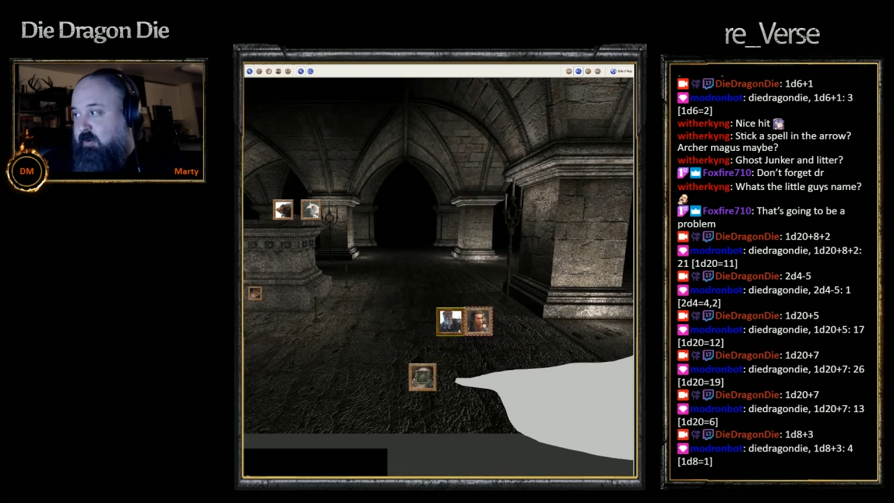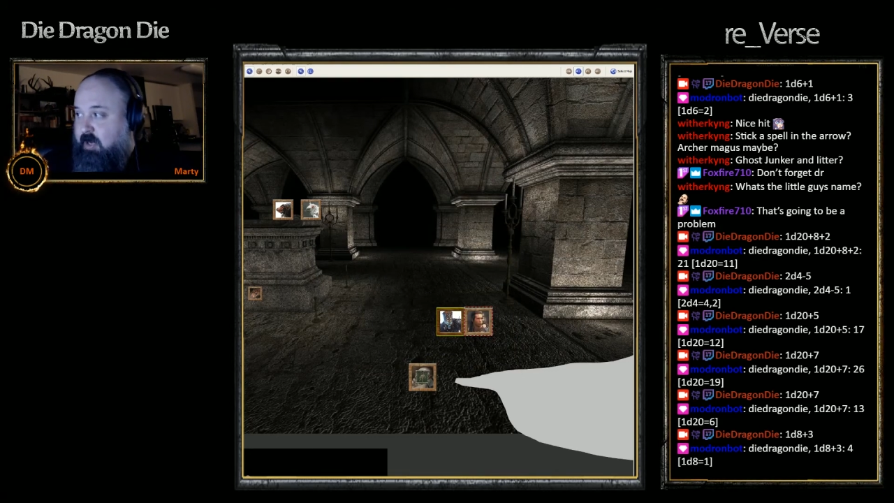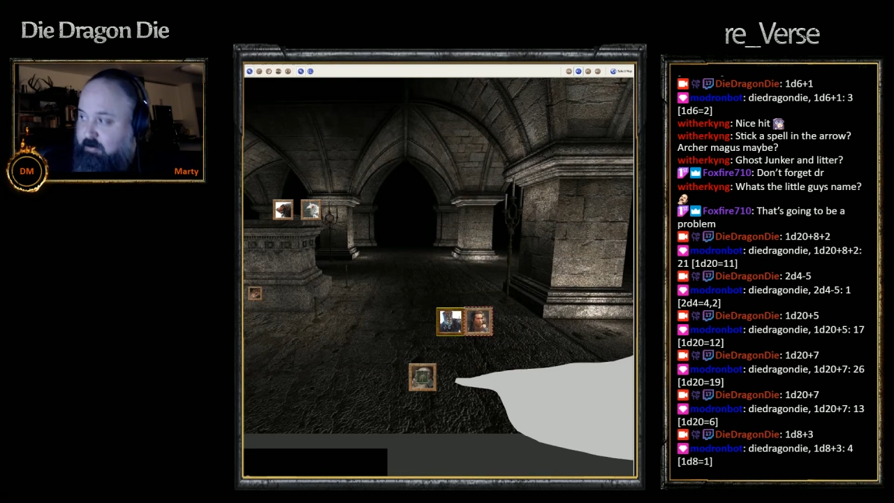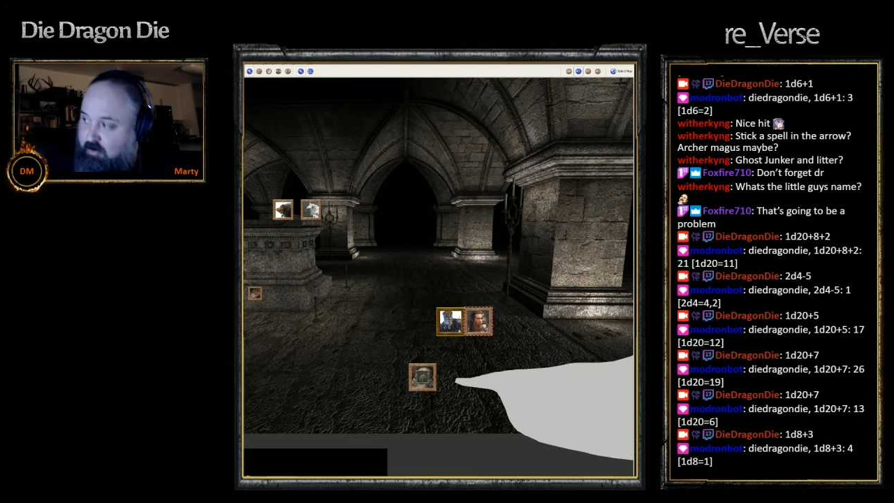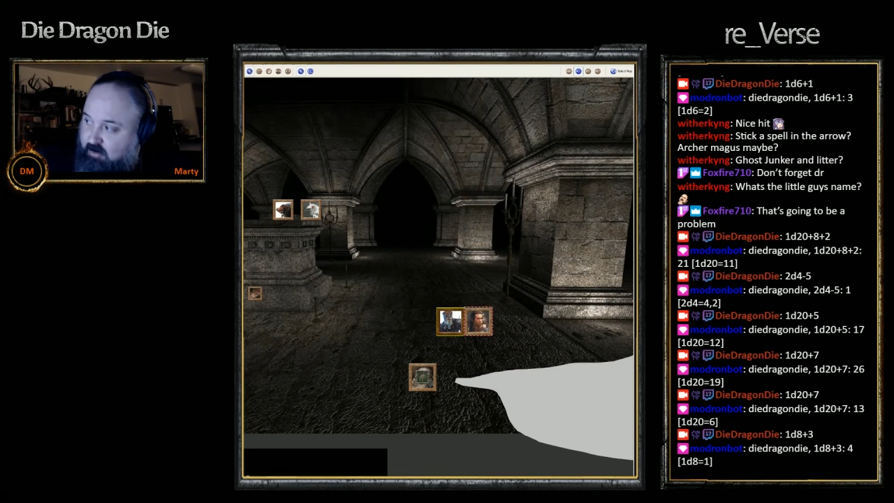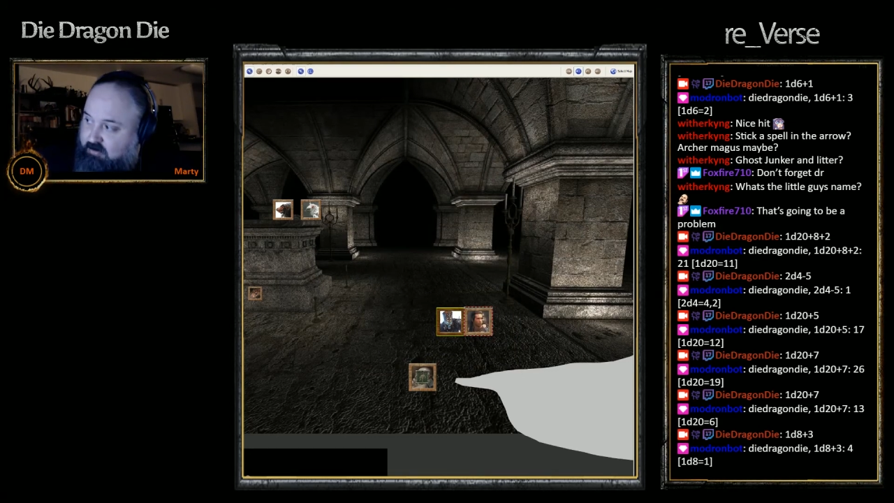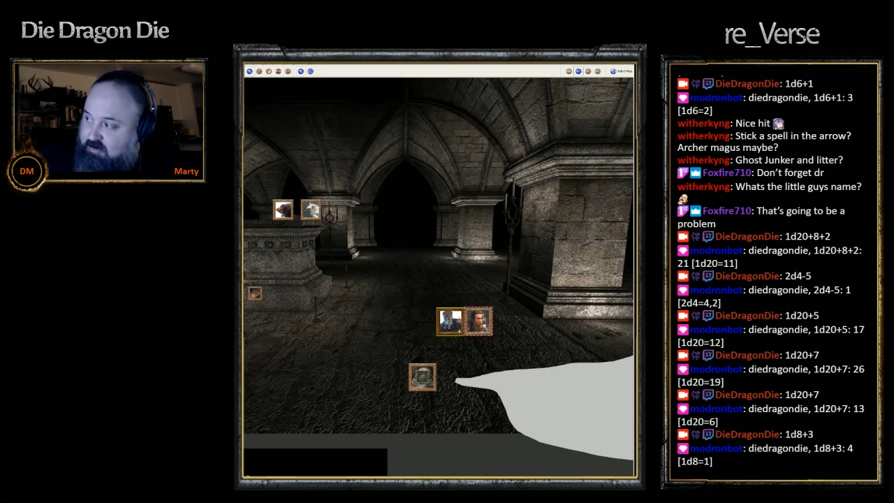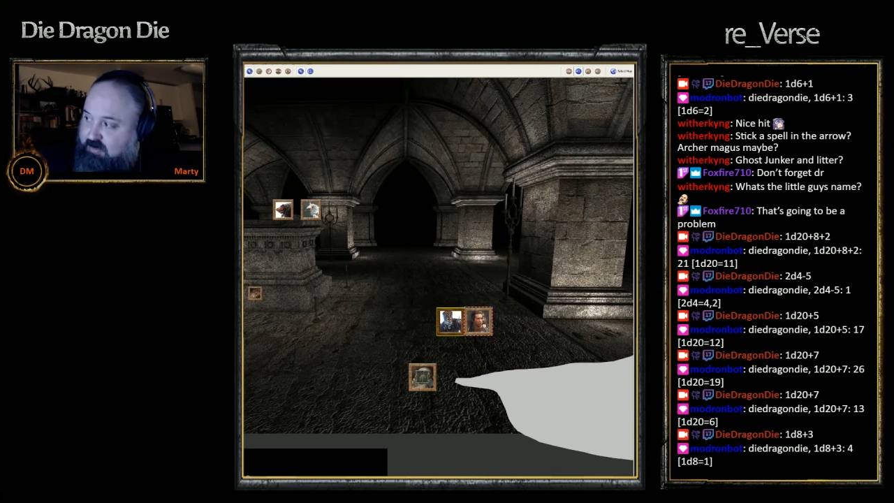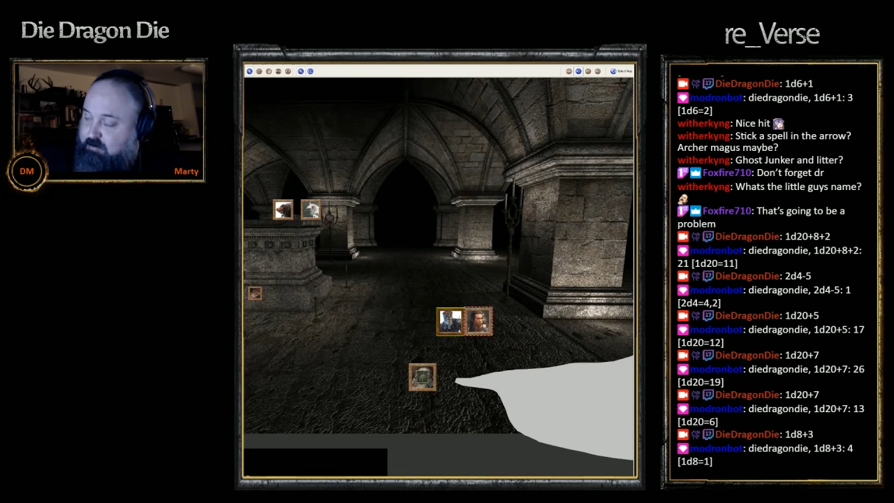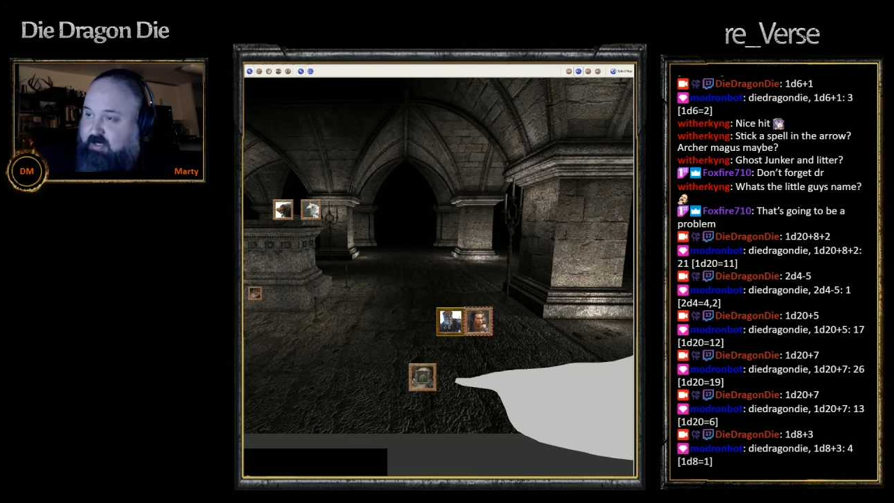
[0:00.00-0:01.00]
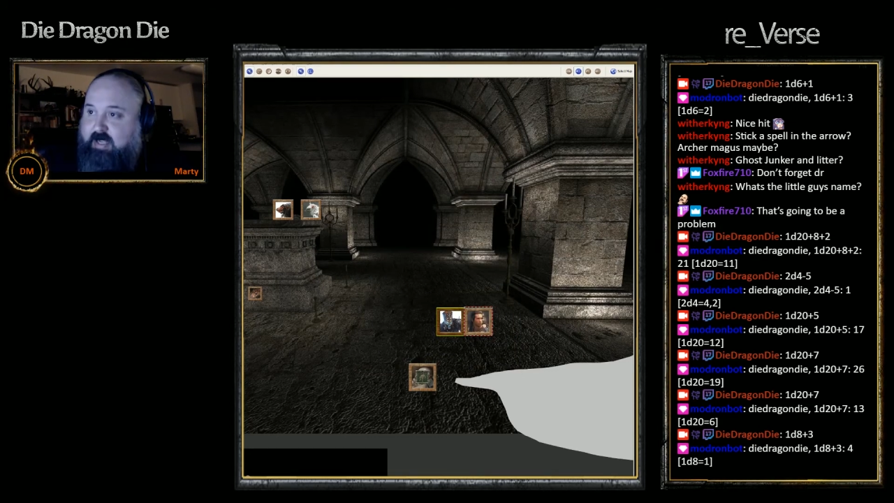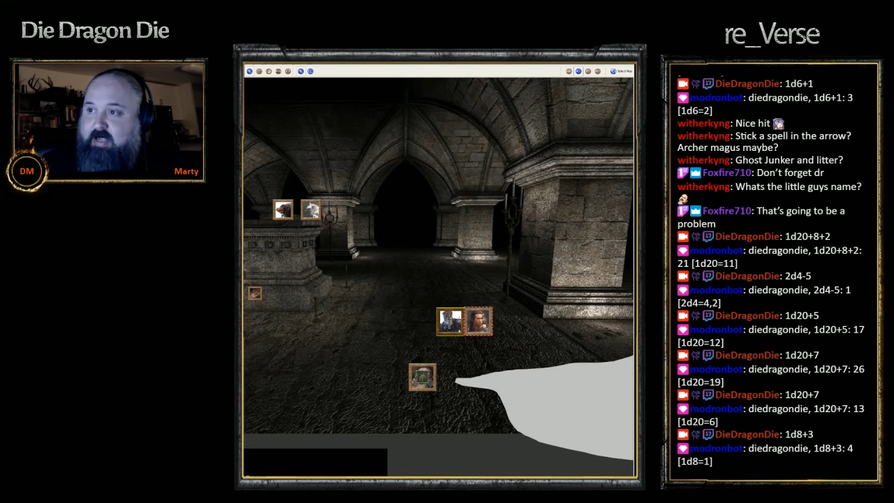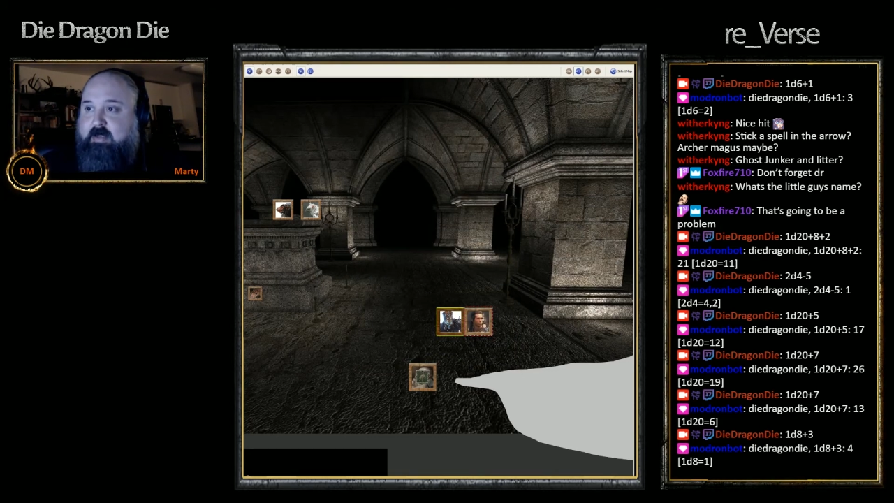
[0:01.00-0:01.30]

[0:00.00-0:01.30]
up onto the blade,